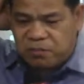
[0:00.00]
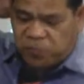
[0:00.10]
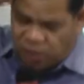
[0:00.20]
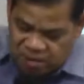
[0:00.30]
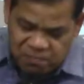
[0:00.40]
or
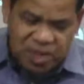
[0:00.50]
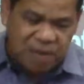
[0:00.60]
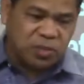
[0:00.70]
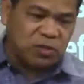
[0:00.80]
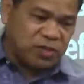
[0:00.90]

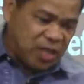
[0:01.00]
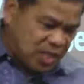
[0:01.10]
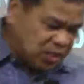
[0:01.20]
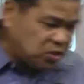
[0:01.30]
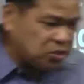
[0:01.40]
problems or
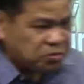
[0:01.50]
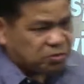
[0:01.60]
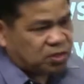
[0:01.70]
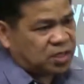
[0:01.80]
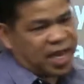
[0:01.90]

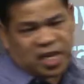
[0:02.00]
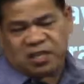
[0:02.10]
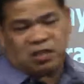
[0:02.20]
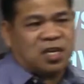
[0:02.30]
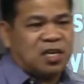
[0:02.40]
issues,
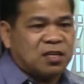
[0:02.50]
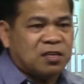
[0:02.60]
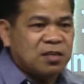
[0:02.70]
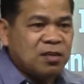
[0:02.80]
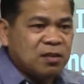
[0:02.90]
anything,